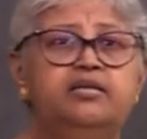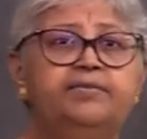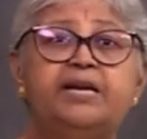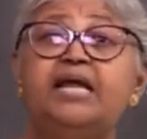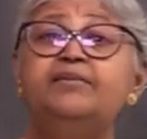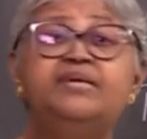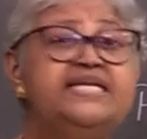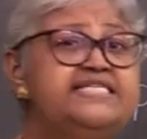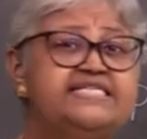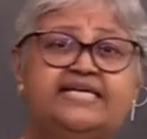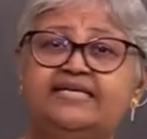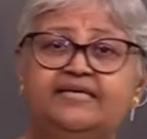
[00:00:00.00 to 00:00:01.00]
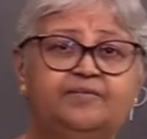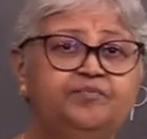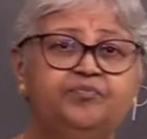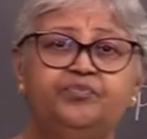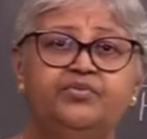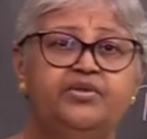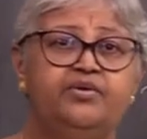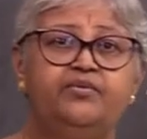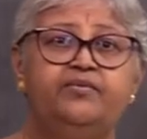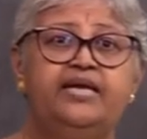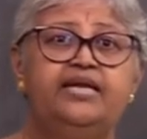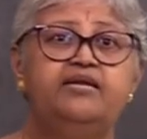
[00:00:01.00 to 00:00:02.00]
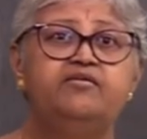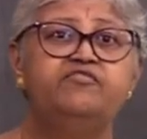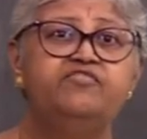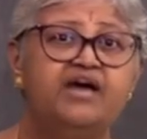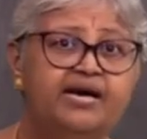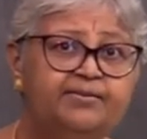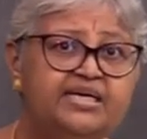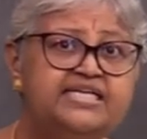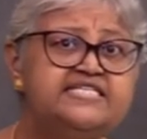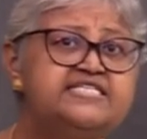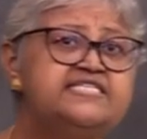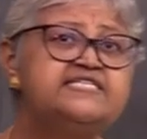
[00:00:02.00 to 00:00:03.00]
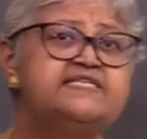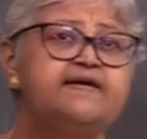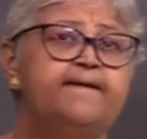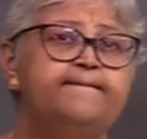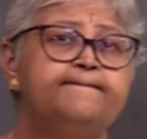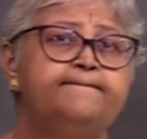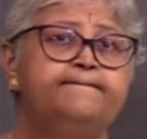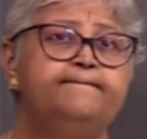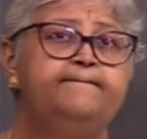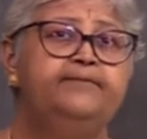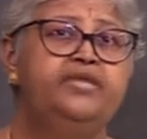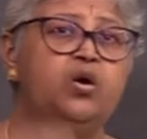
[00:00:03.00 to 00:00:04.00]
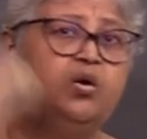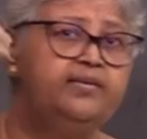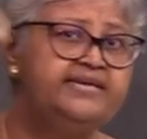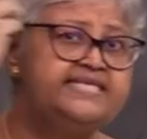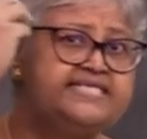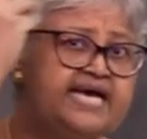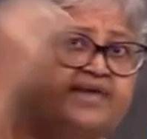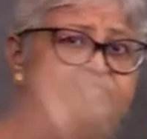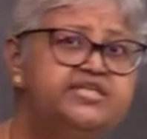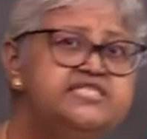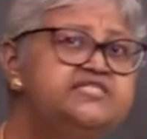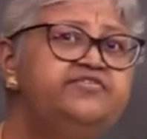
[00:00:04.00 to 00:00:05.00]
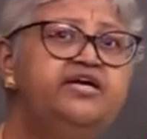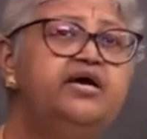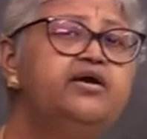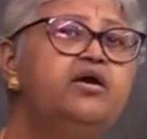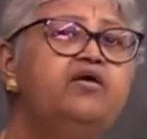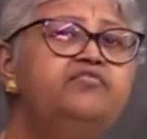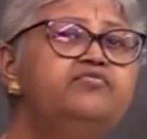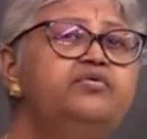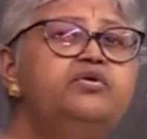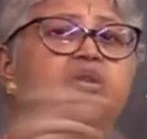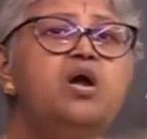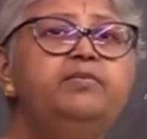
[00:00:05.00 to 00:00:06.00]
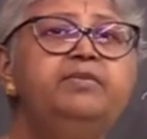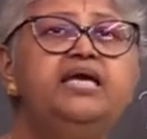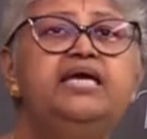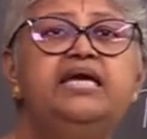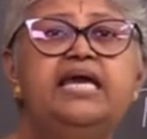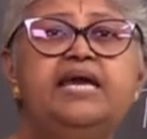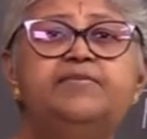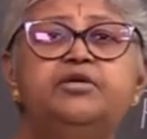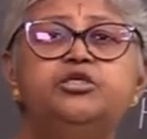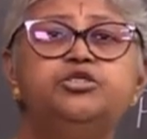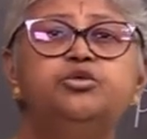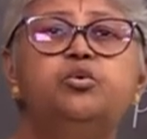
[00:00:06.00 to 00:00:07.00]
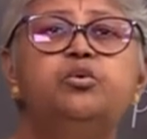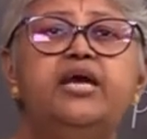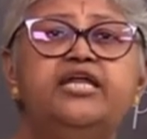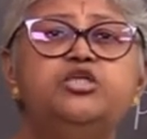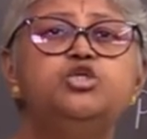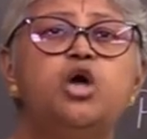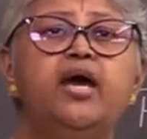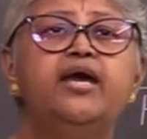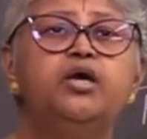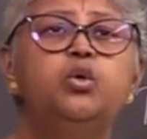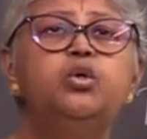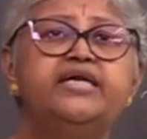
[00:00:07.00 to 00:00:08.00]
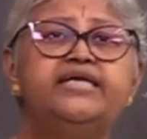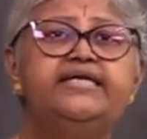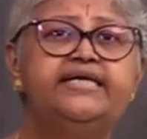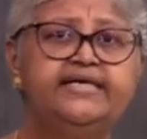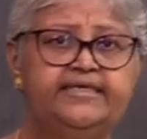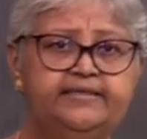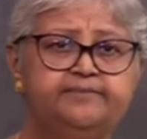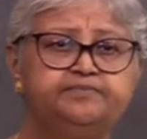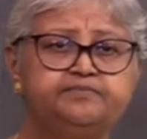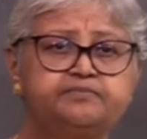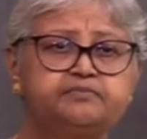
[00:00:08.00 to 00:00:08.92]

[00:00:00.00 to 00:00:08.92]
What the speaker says: the primary sector. When farmers, they always have this fear of not being able to enjoy a good return,